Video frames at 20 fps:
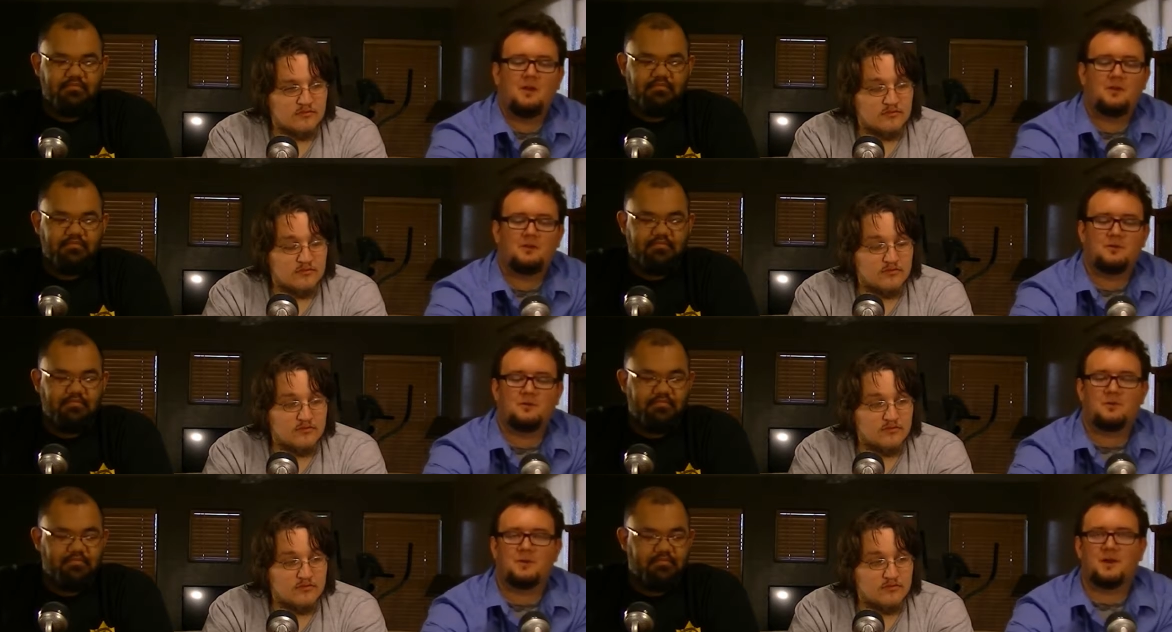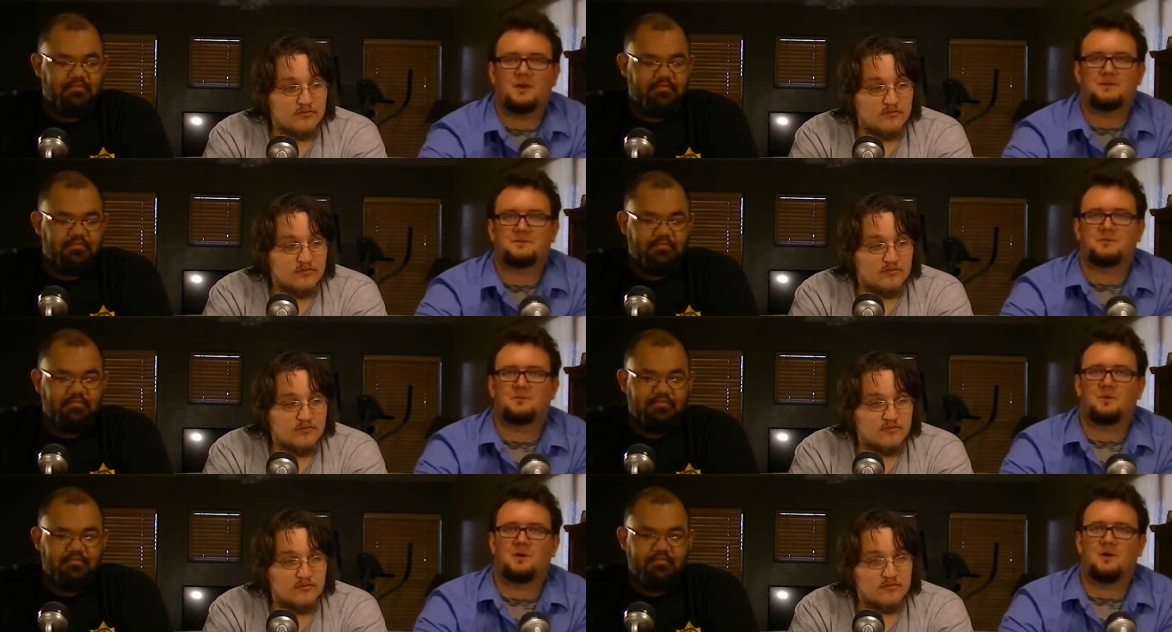Speaker 1: You
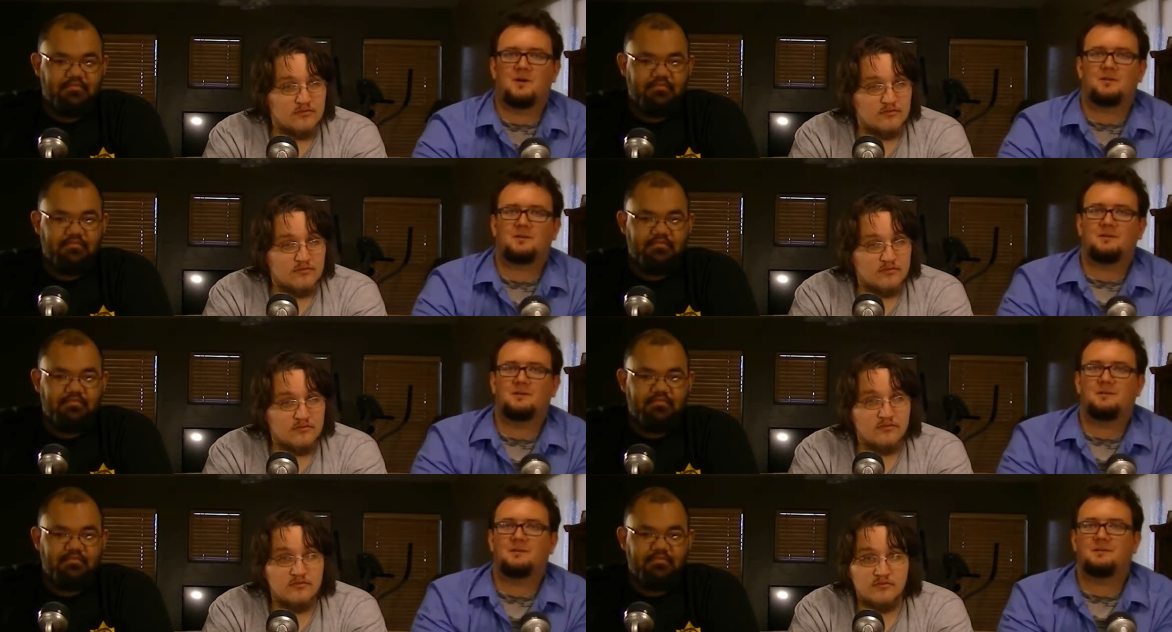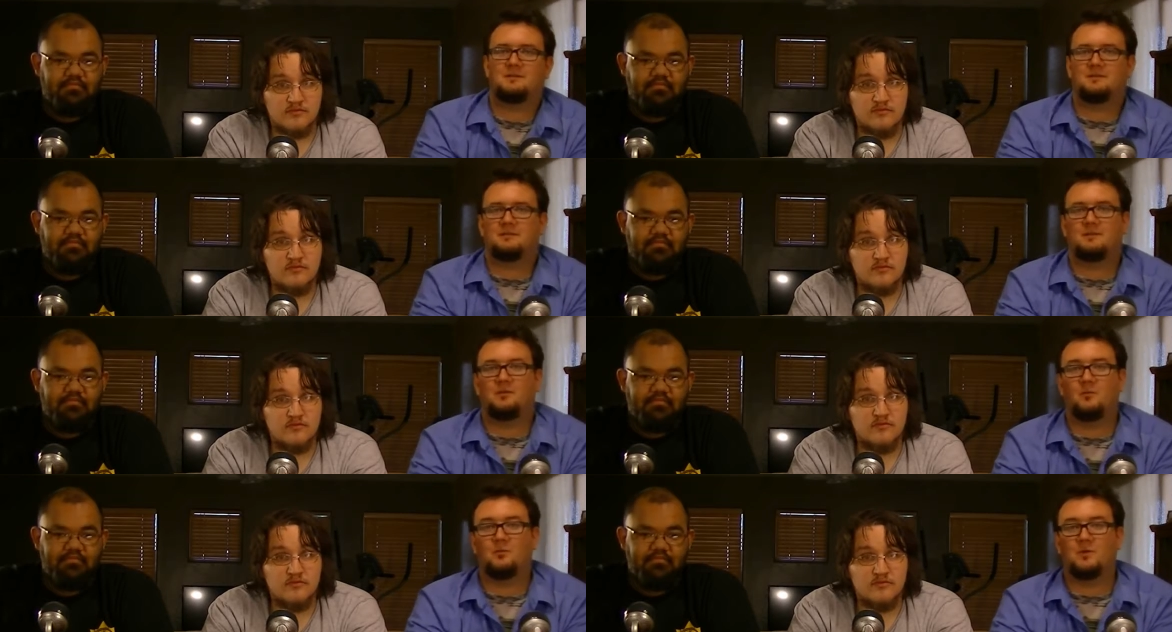guys rock.
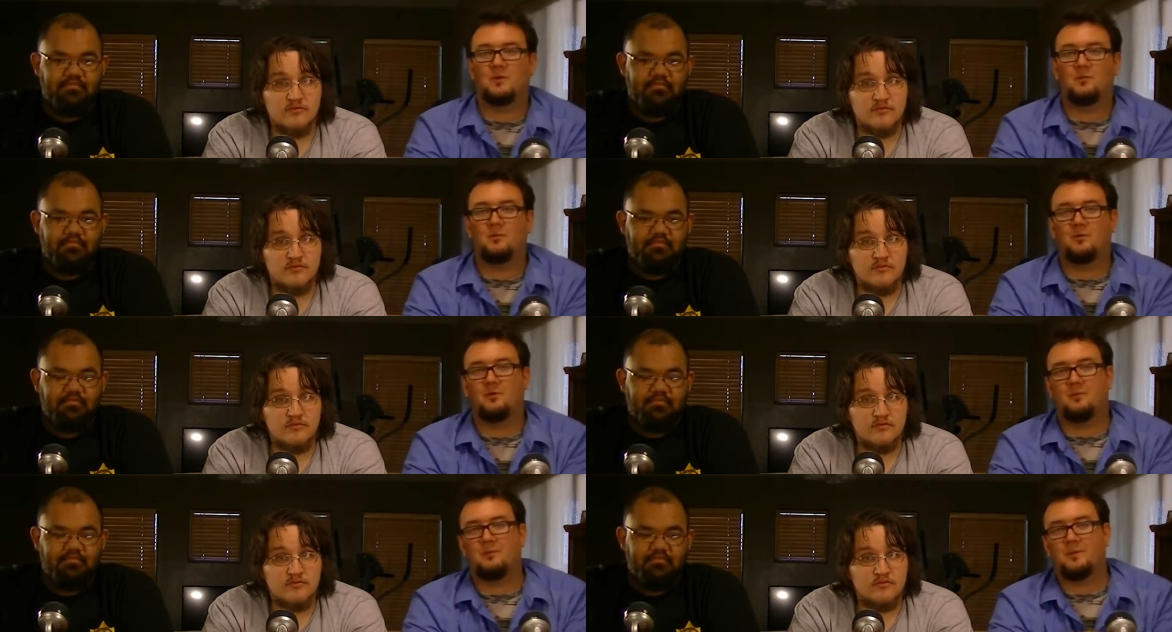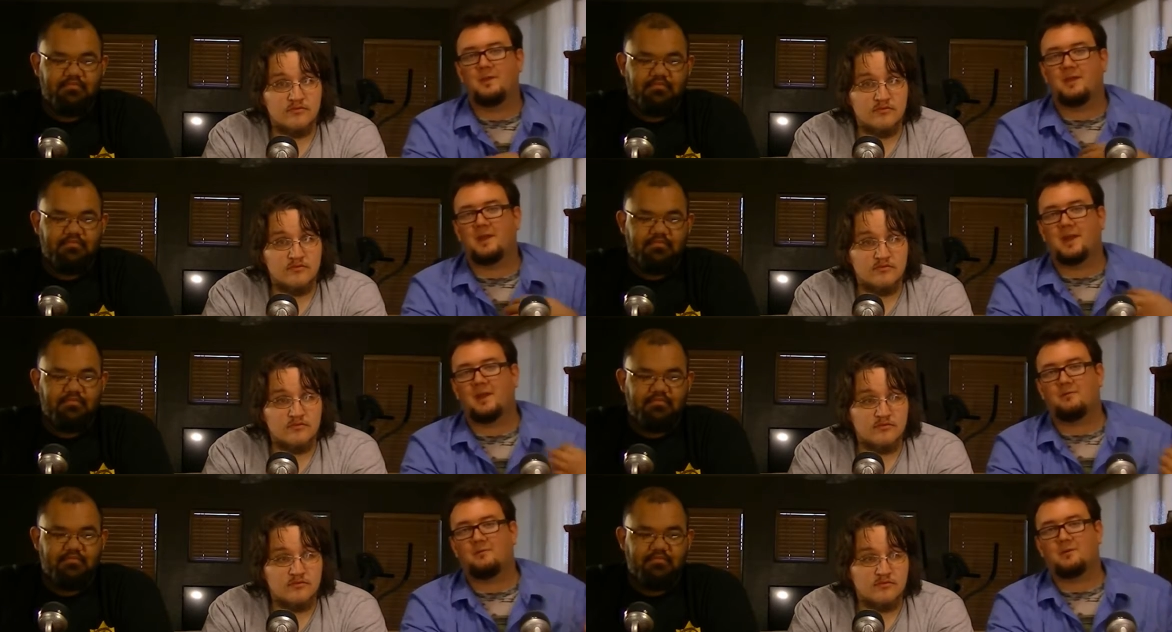We will be
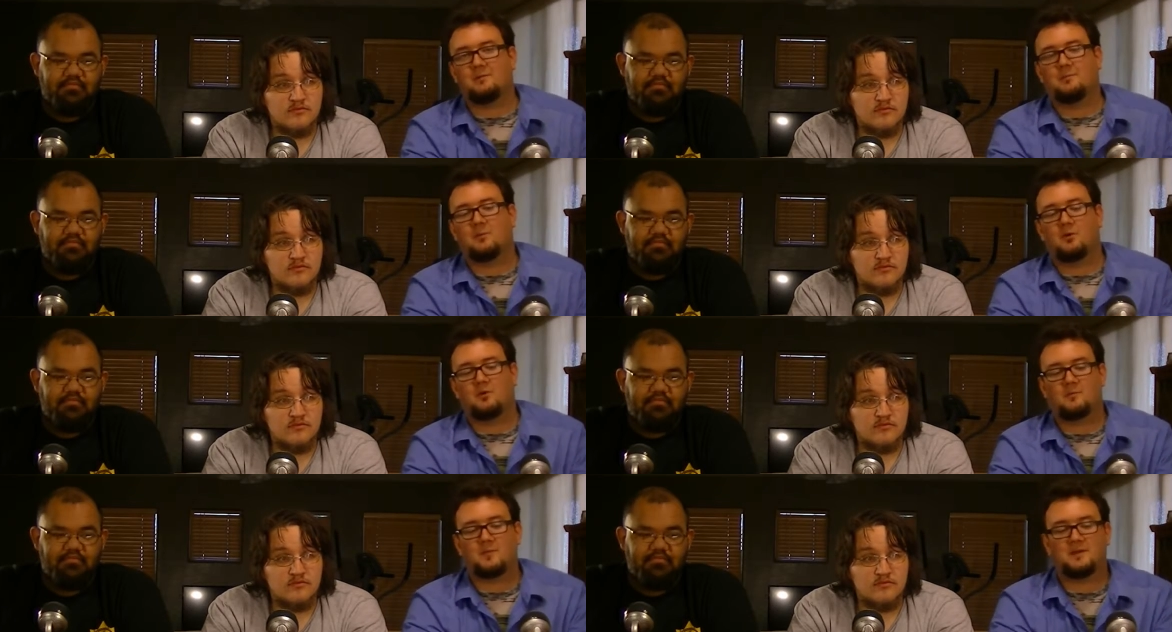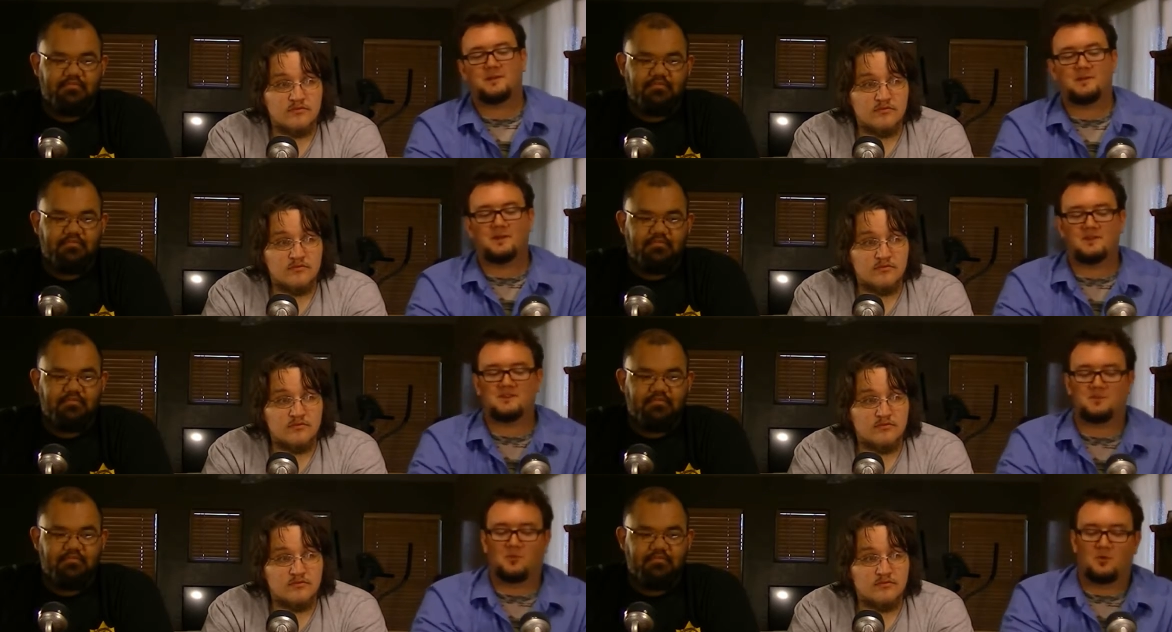having more
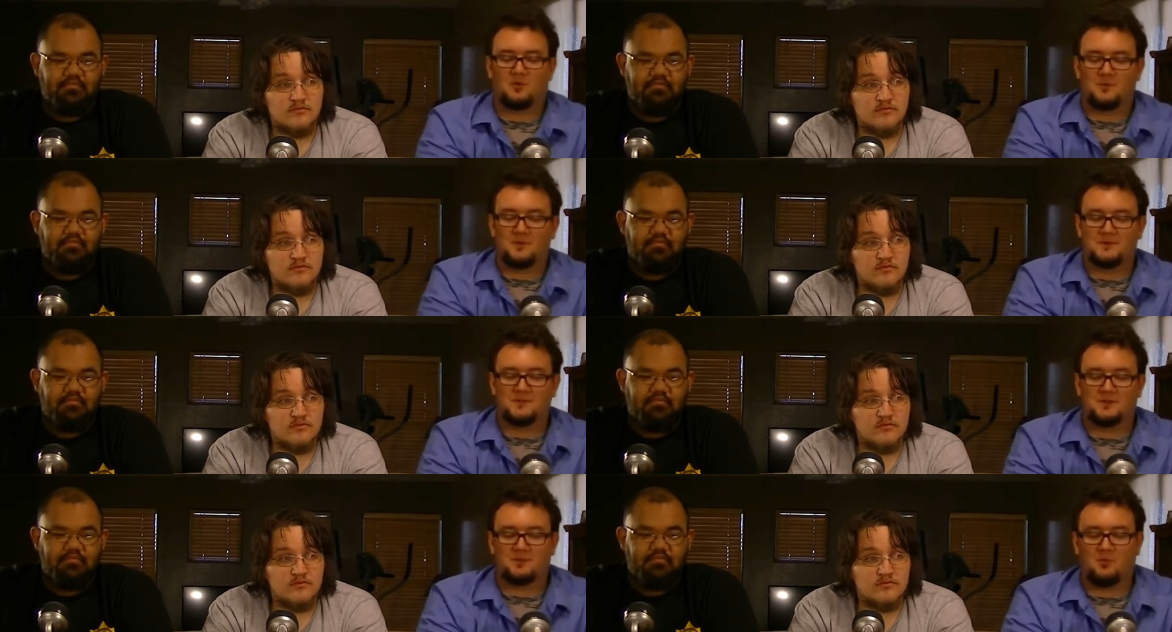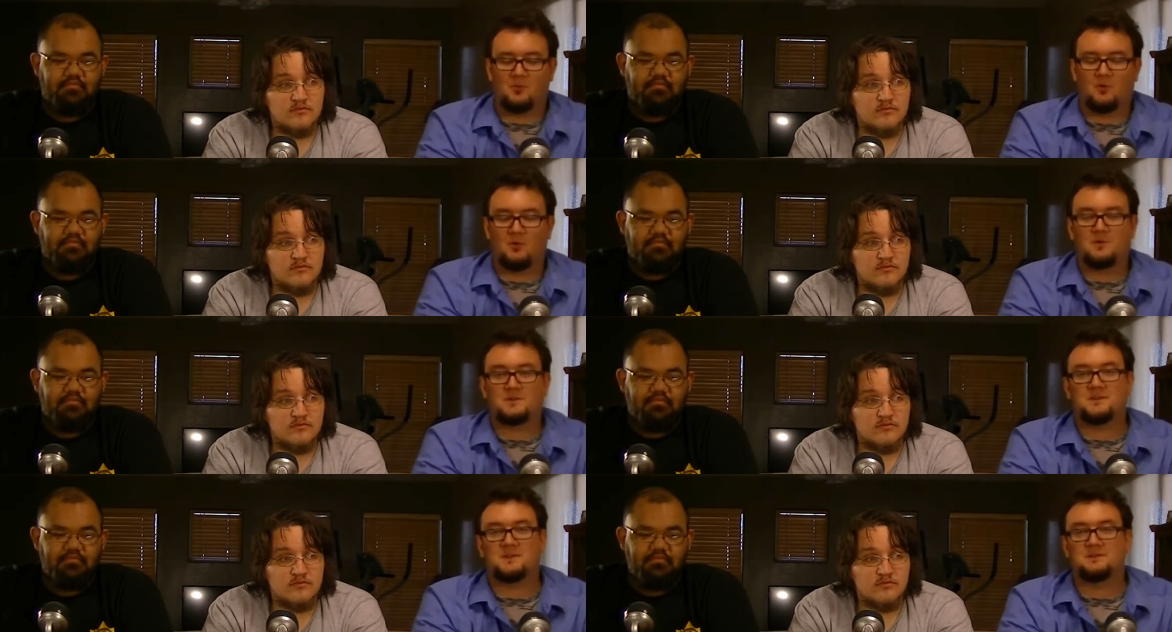beatdowns, more music
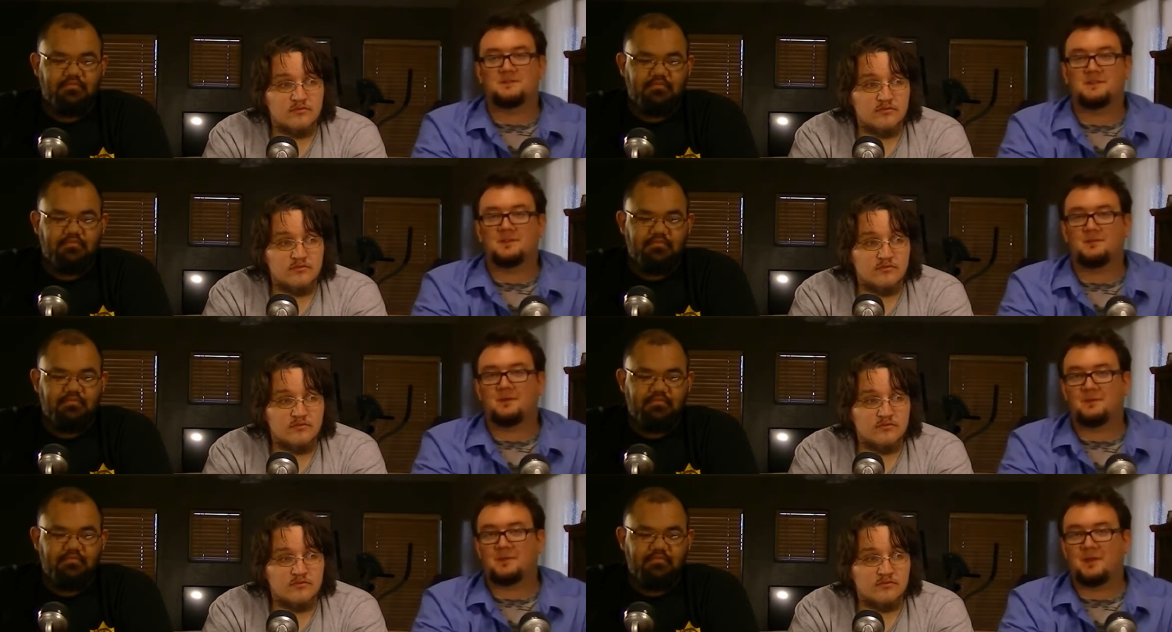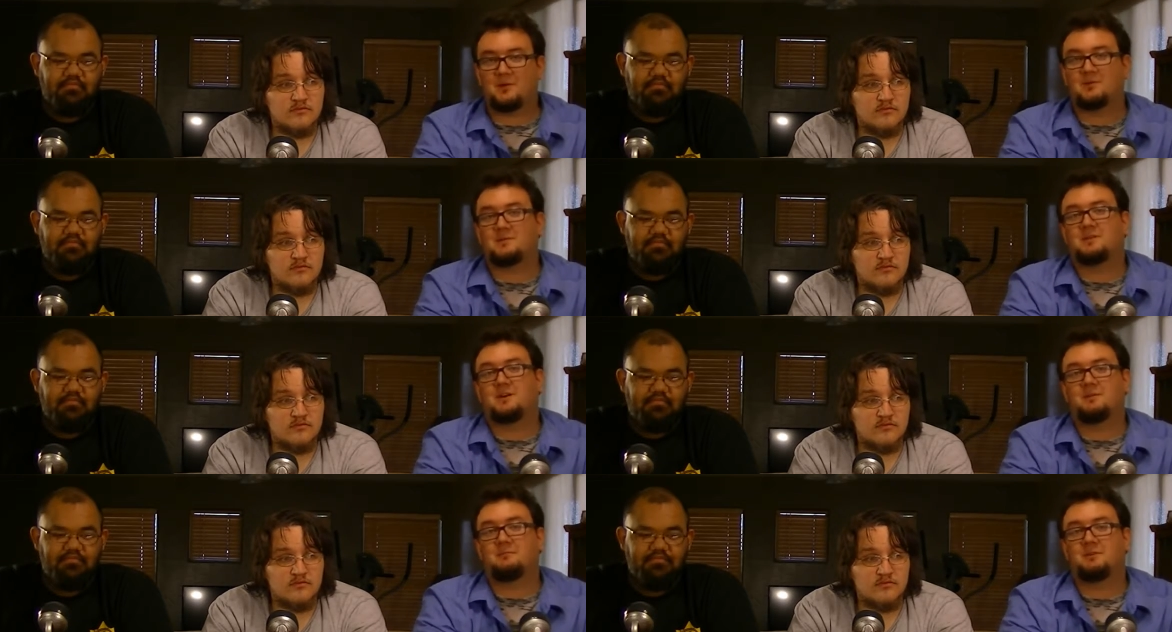wars, and stuff like that.
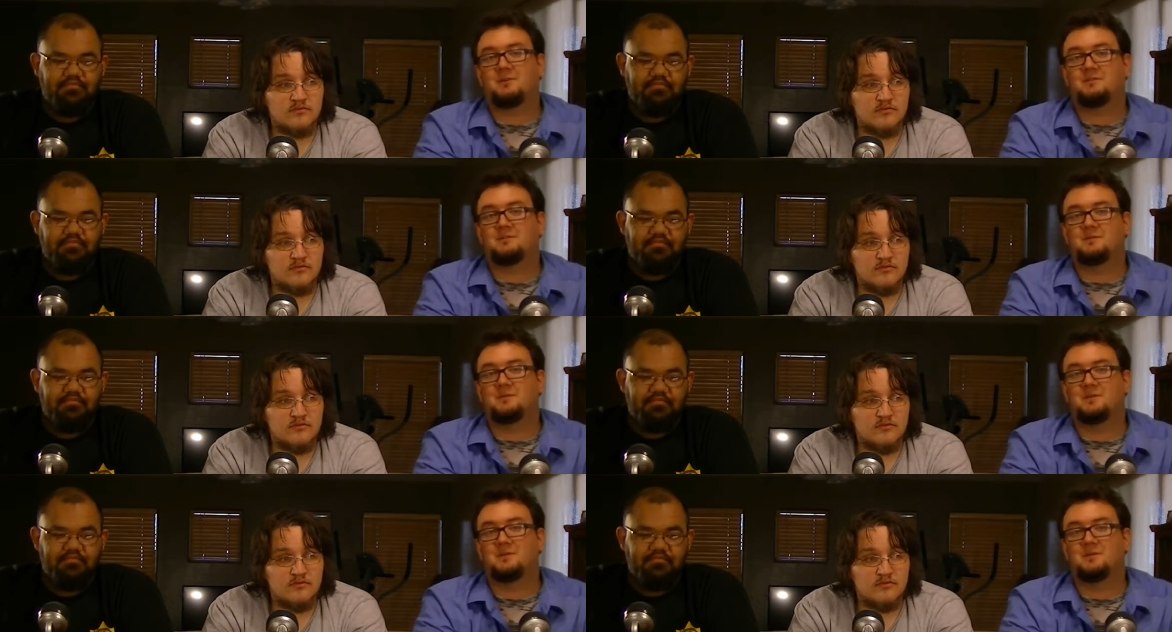We're talking about